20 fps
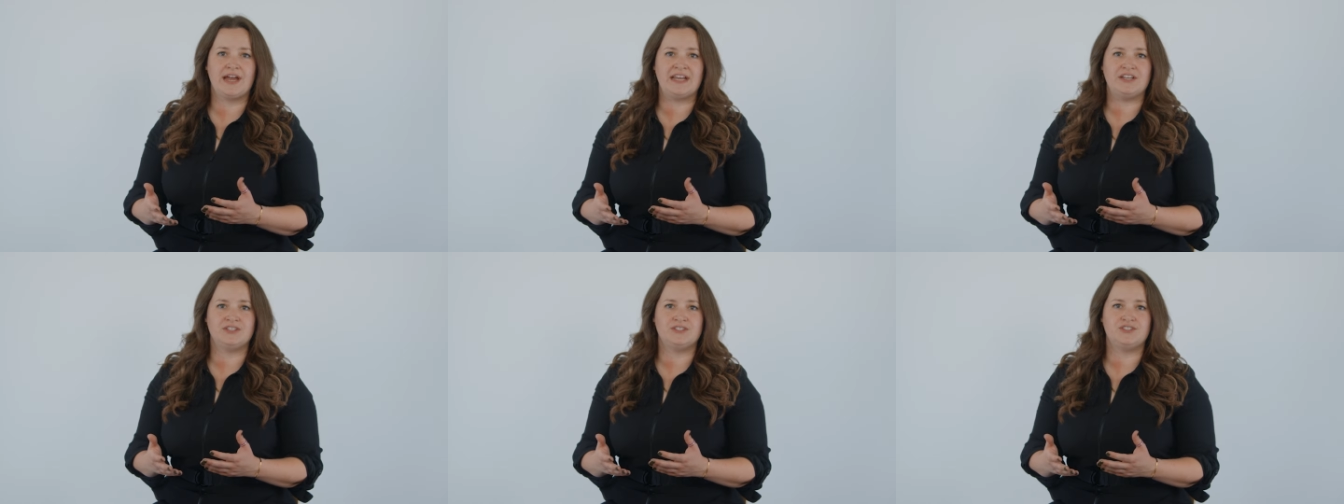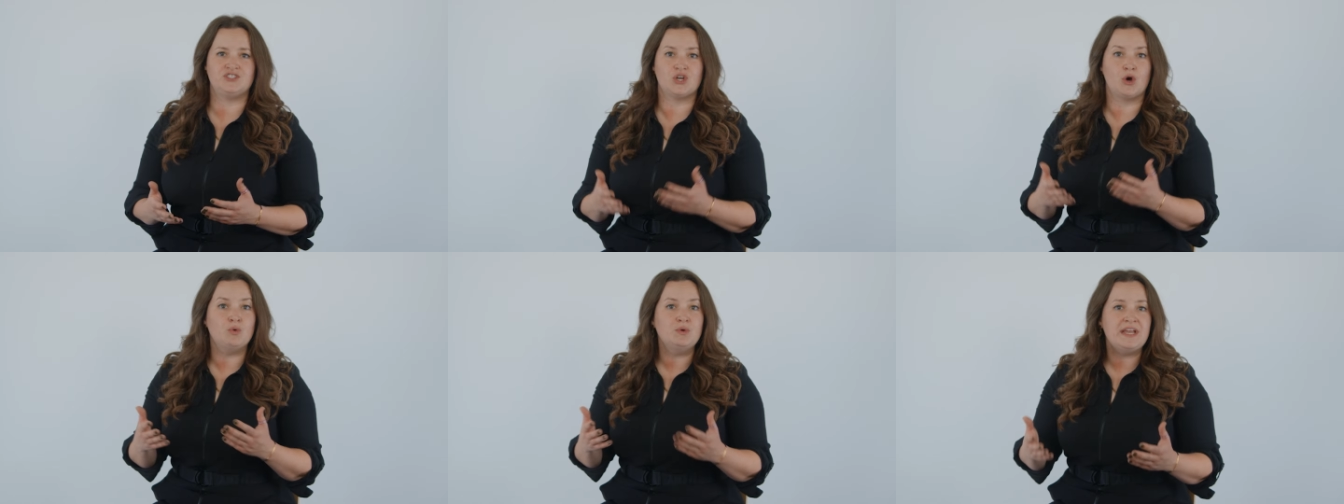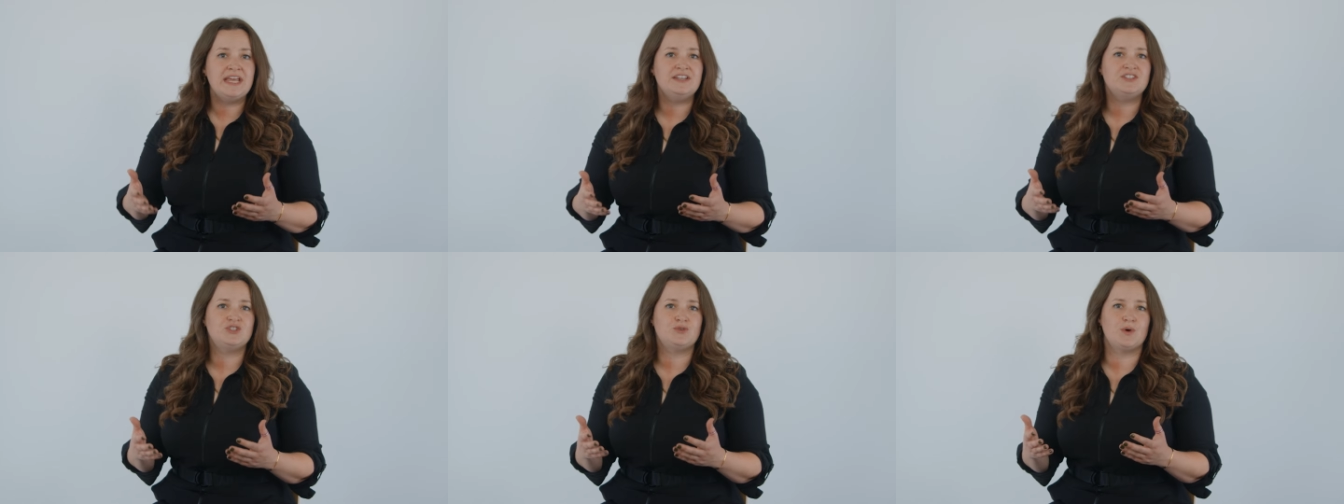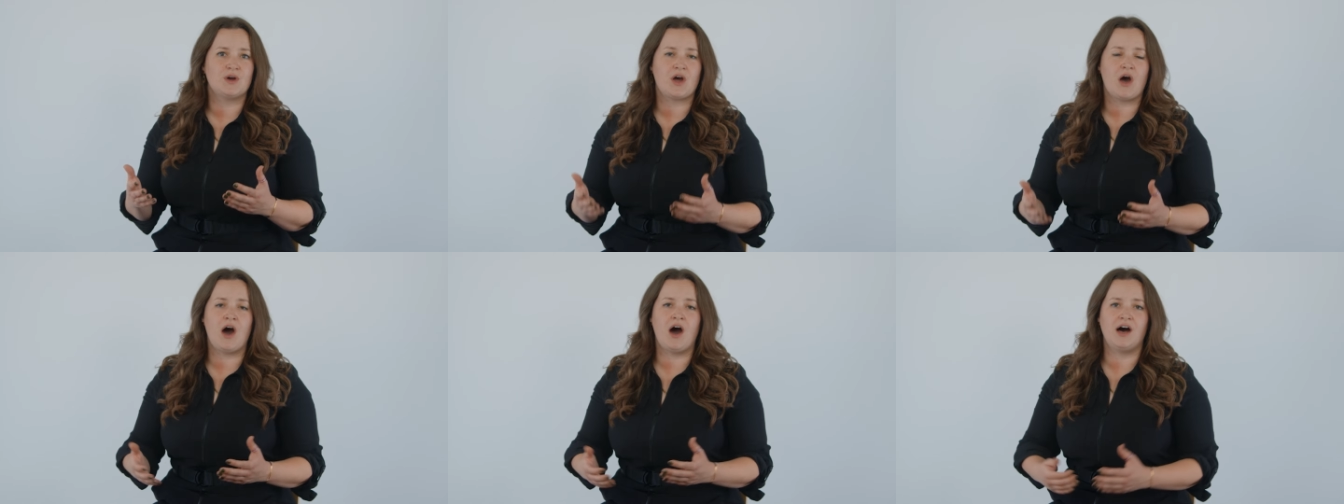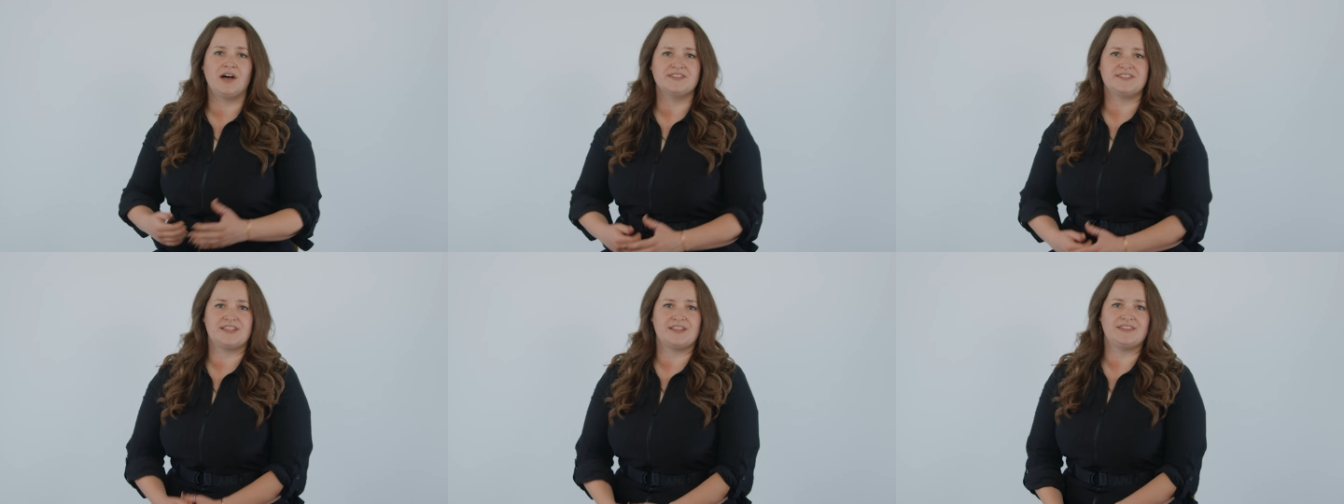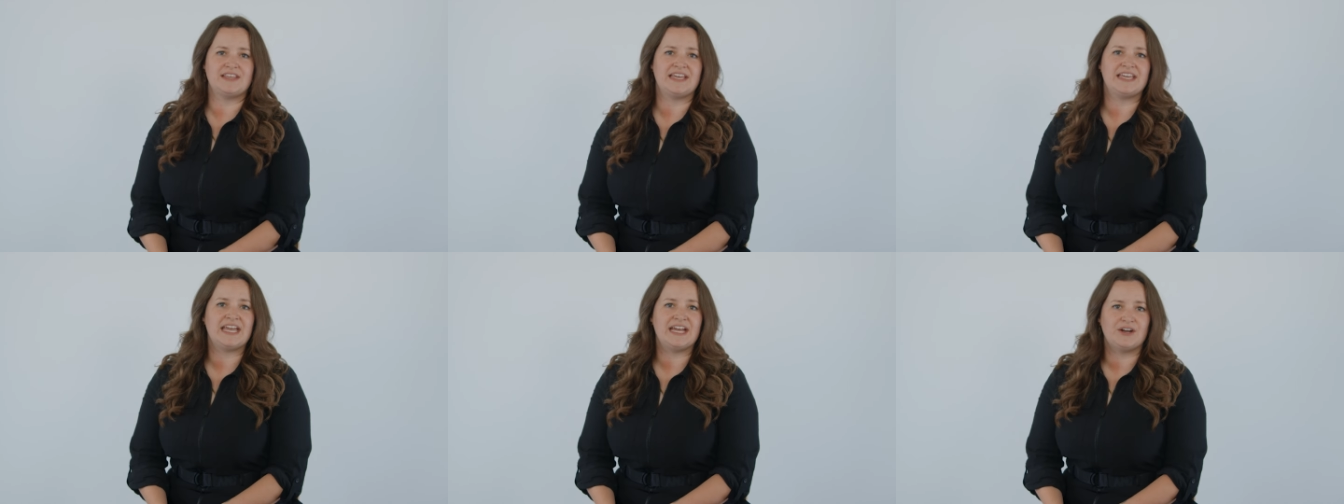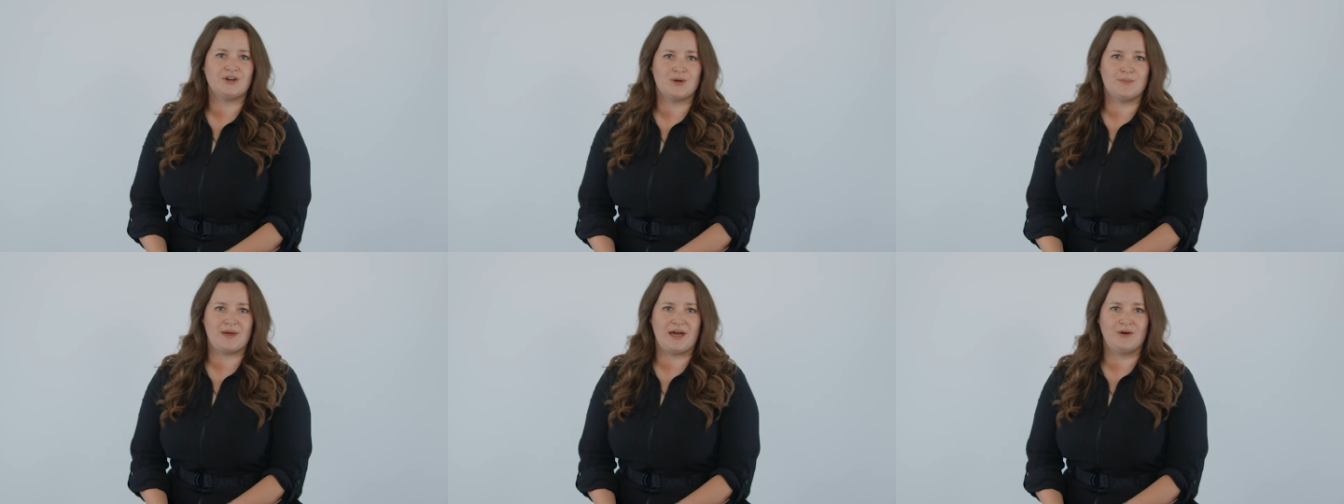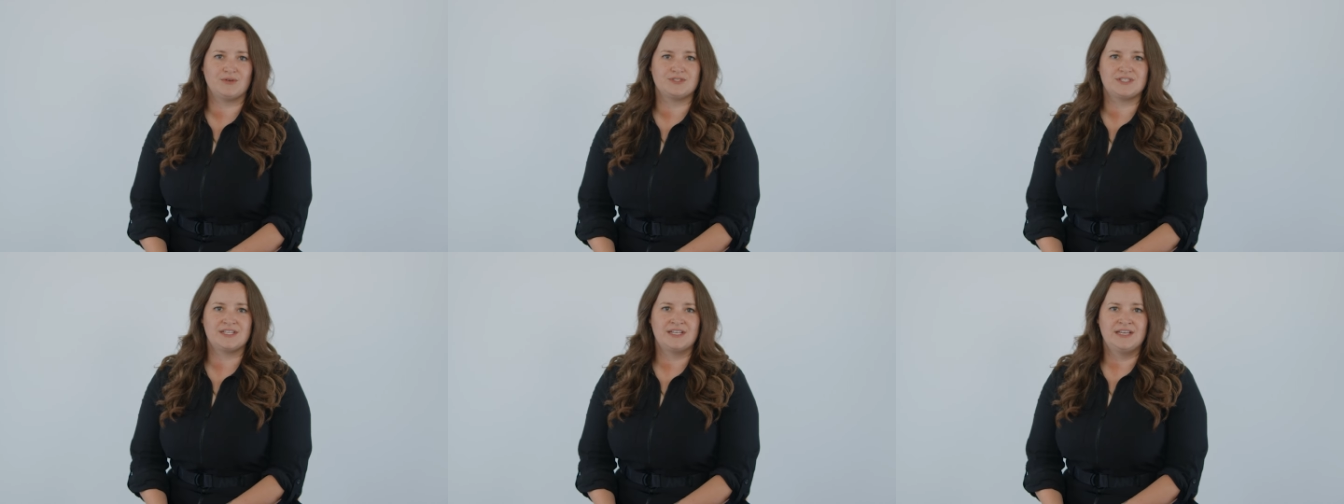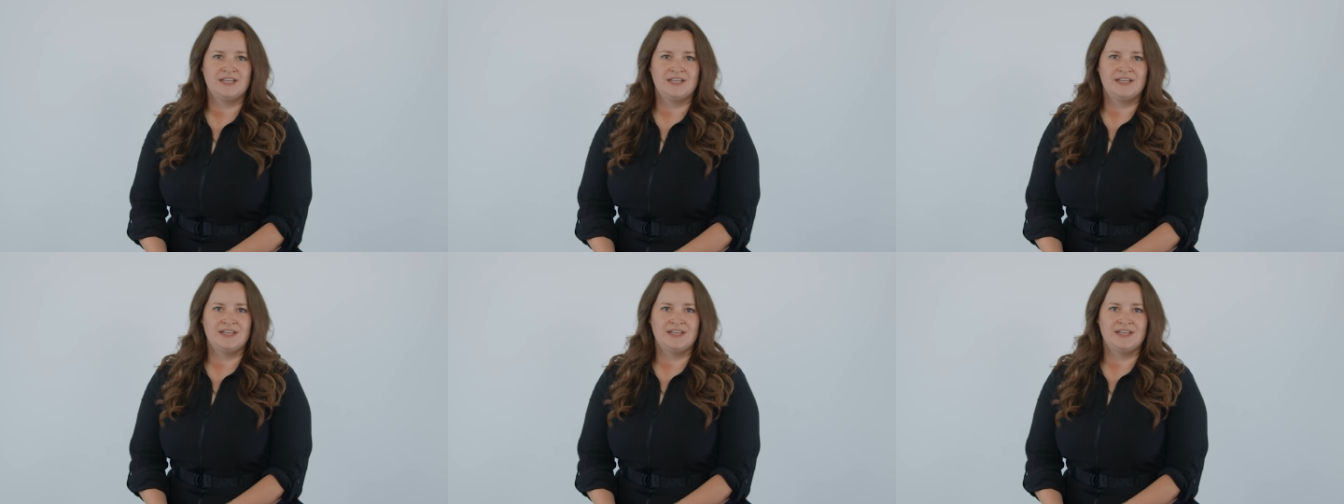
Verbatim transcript: and donate to a cause that they care about.